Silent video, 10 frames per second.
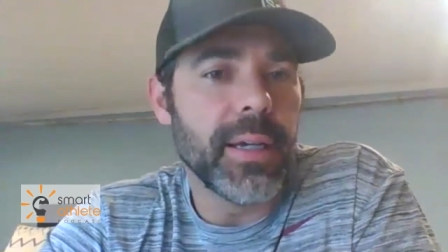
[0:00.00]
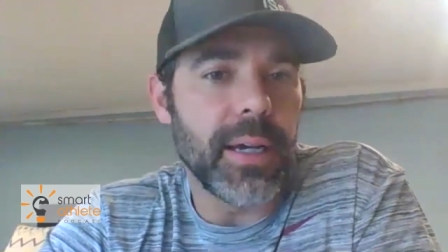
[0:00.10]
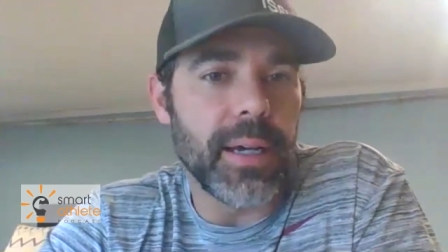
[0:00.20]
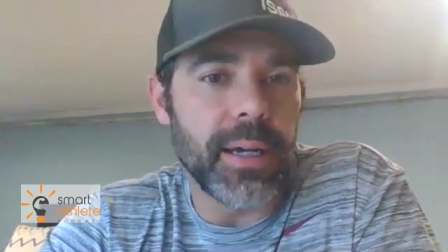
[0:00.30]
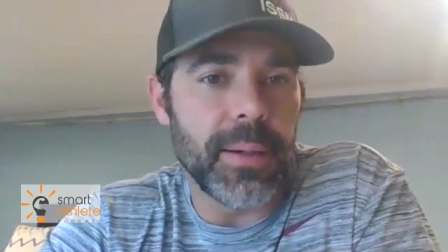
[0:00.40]

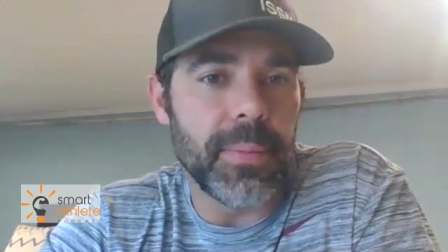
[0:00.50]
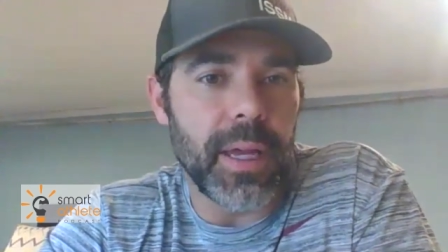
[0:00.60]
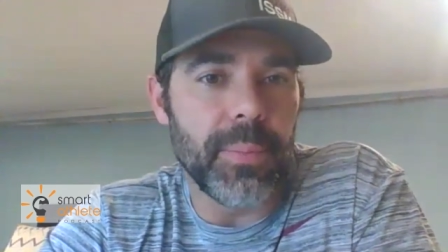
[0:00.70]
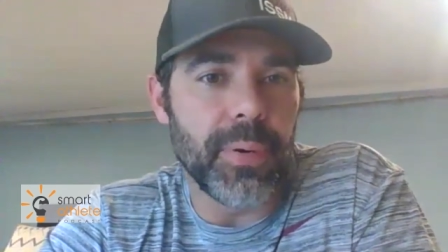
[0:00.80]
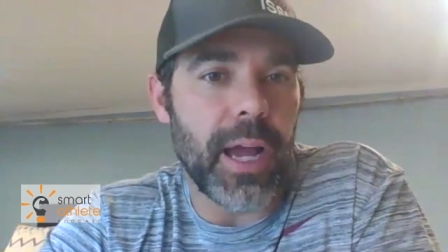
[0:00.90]
um,
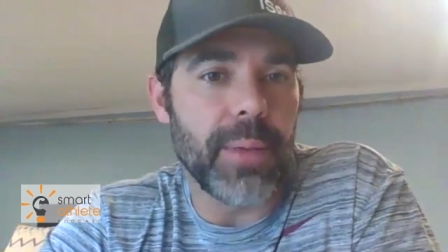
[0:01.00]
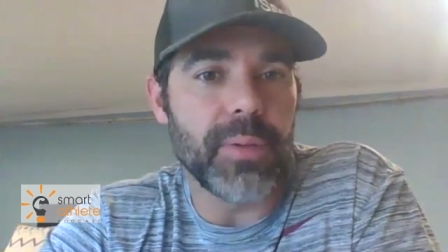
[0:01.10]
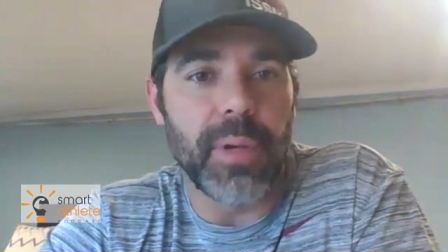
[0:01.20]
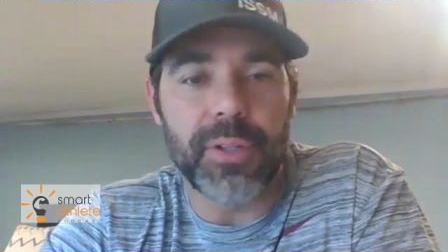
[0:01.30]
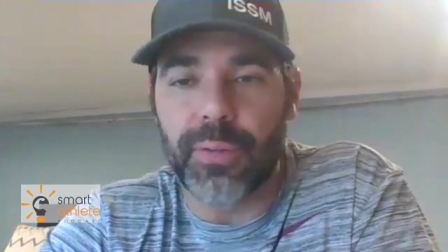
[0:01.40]
and perhaps
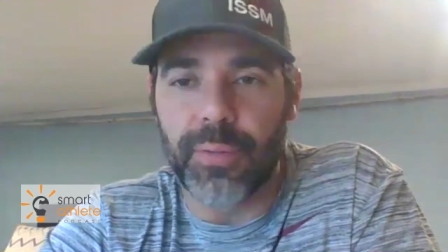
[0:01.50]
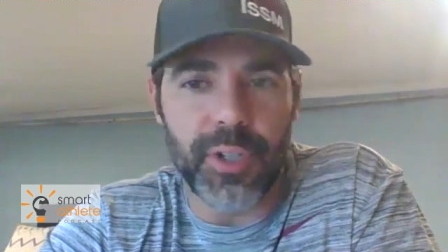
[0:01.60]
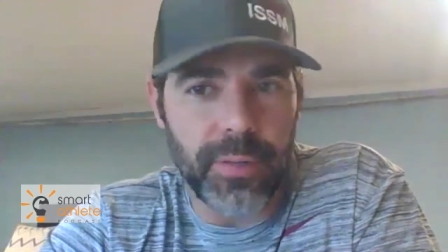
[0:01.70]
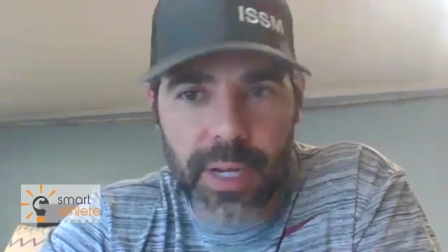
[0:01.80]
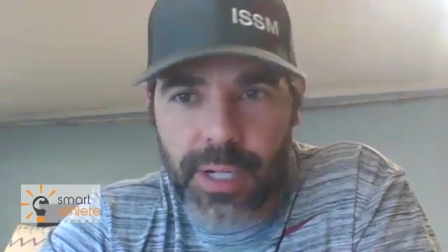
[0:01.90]
muscle
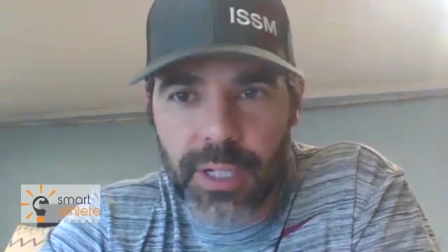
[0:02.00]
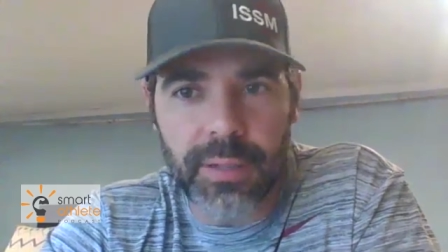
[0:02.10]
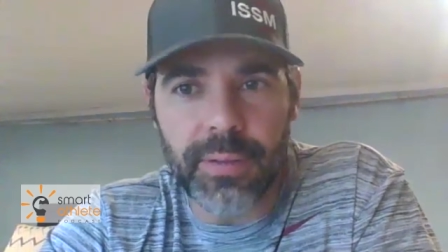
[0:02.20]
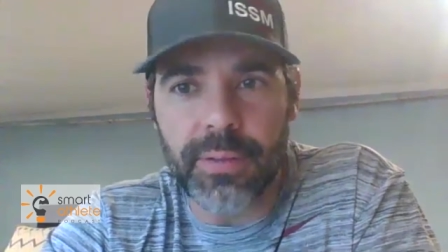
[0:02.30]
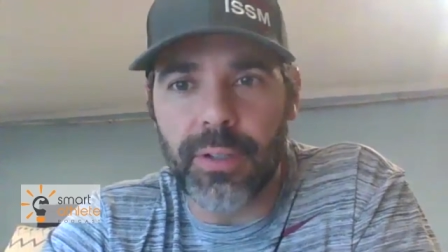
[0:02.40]

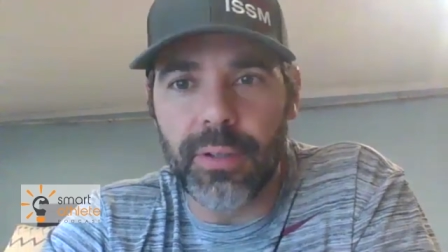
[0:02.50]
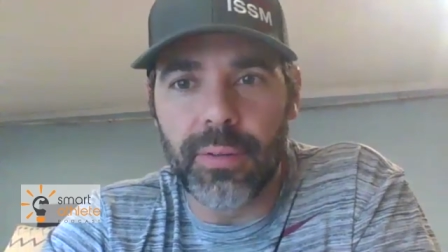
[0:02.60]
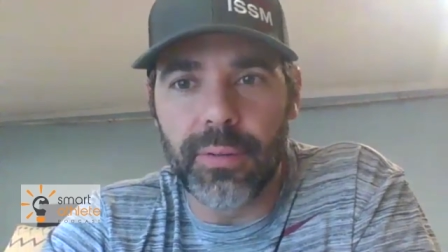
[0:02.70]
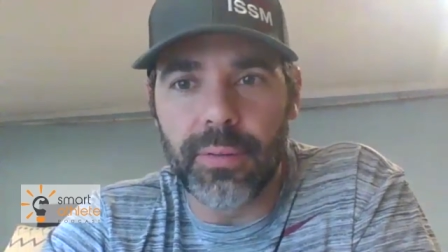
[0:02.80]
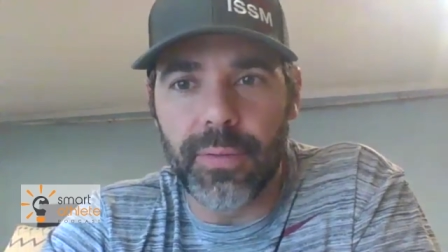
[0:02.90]
regeneration
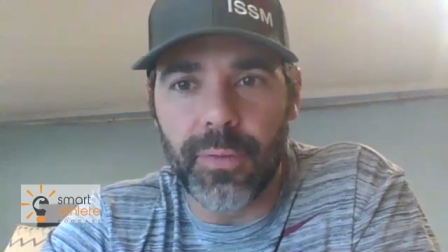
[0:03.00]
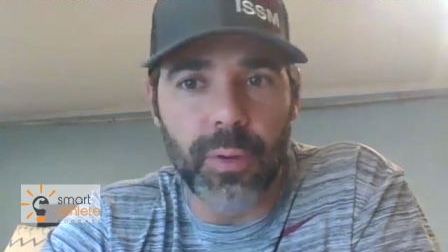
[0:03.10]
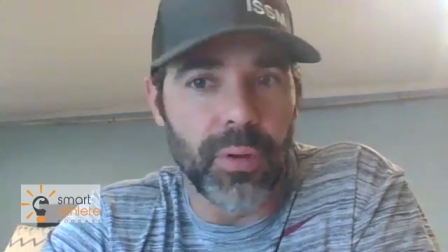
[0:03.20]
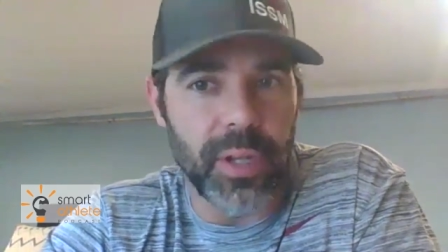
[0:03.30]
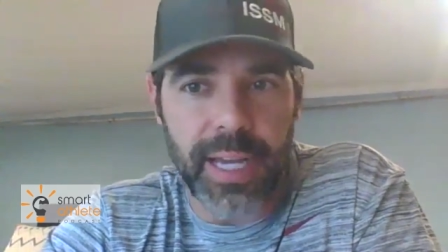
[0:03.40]
to
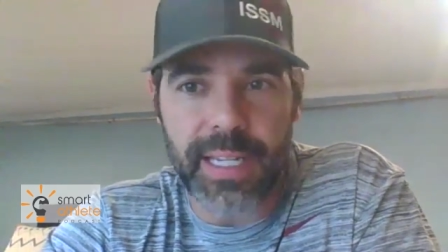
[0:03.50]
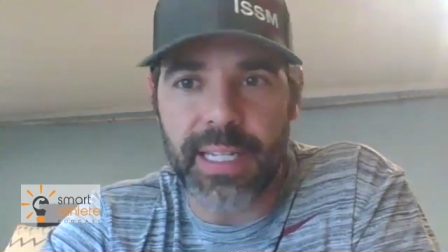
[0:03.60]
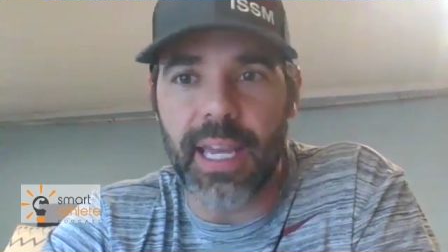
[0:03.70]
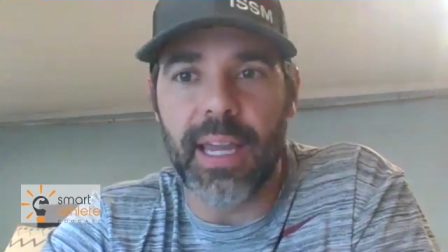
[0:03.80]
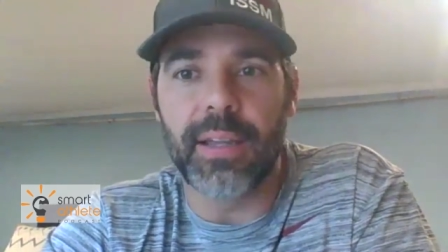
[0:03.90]
fuel the next
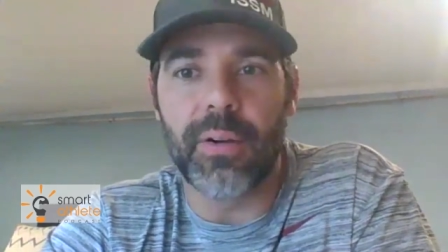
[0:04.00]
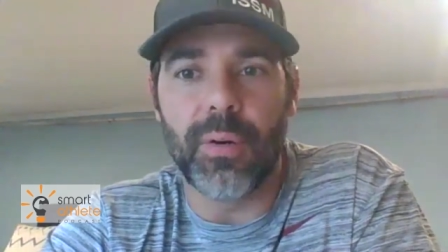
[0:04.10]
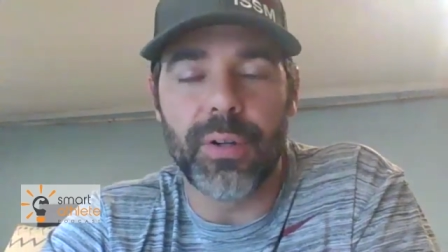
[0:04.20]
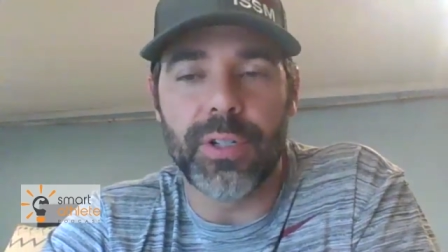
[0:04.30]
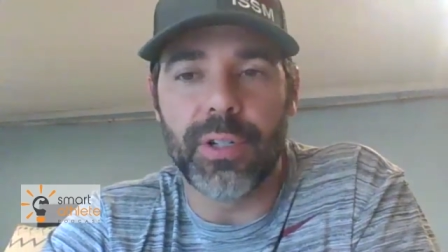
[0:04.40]
day
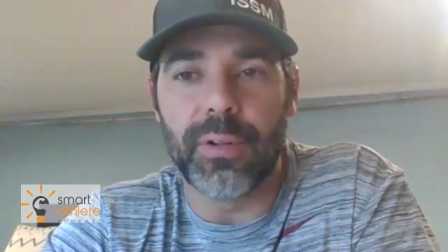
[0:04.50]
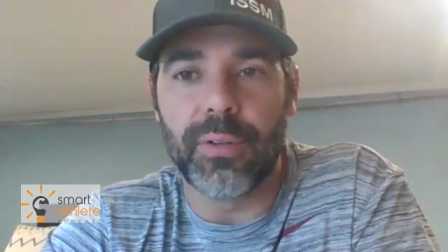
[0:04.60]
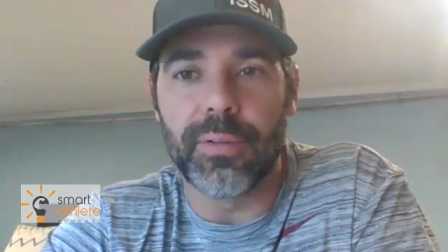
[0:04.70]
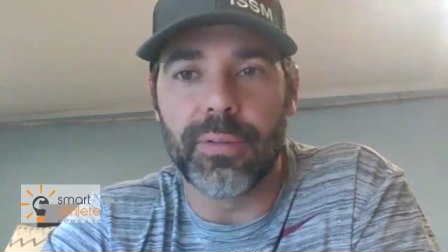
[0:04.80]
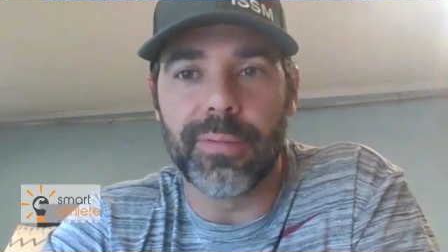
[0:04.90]
or
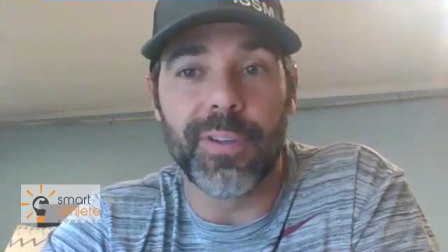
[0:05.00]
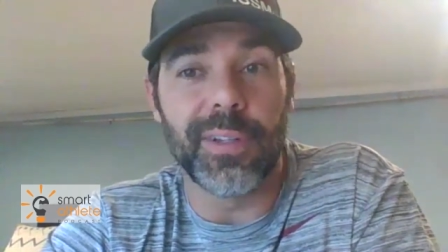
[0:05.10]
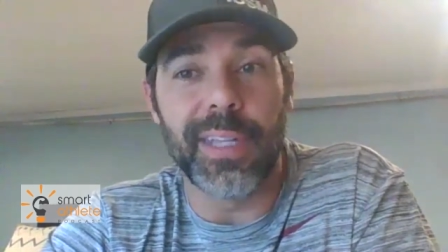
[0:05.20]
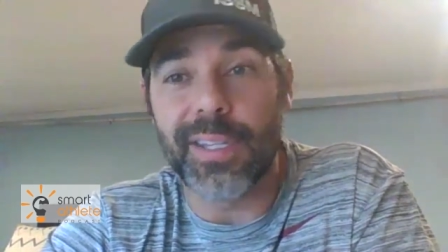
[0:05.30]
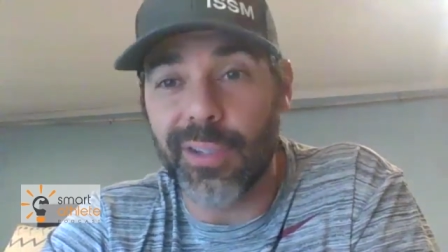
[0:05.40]
to
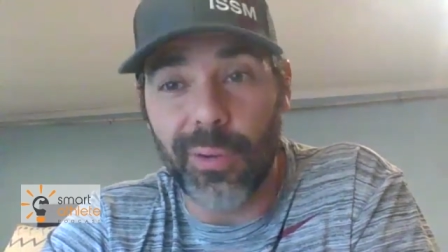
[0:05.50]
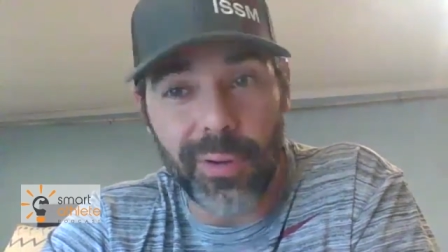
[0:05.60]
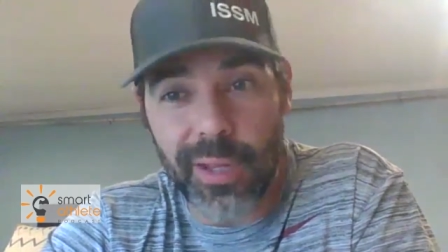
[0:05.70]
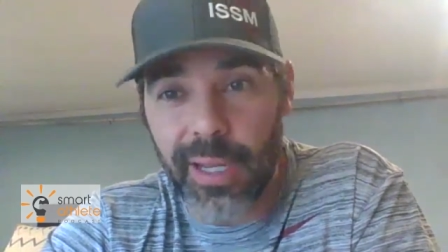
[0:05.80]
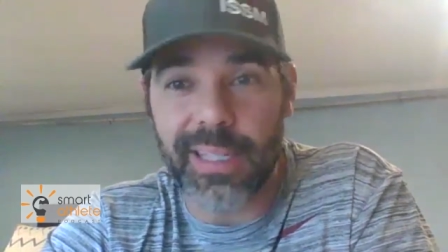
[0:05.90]
feel less sore
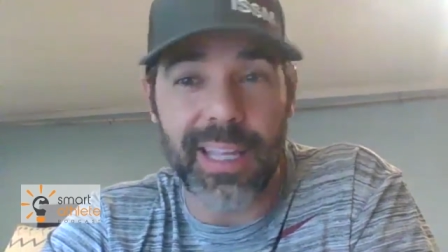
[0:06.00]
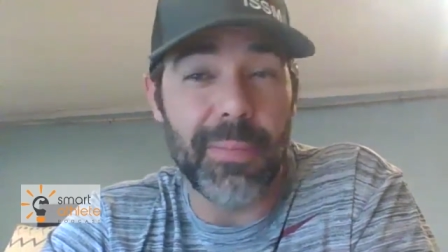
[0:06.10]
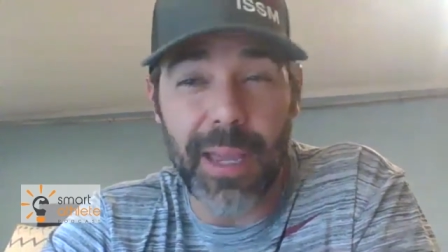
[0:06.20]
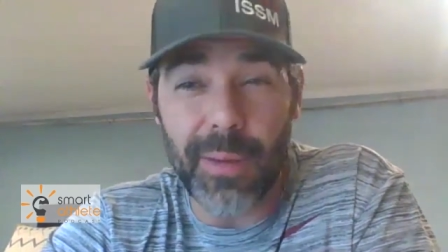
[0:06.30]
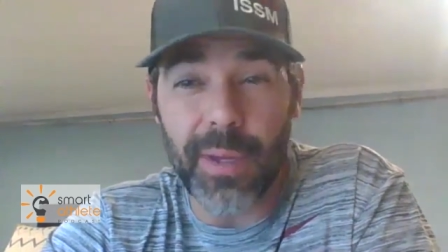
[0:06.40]
the next day,
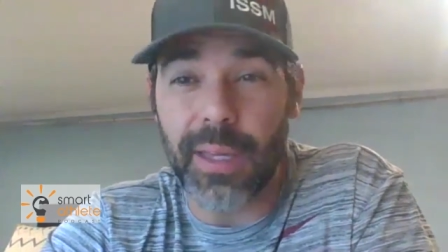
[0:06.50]
maybe,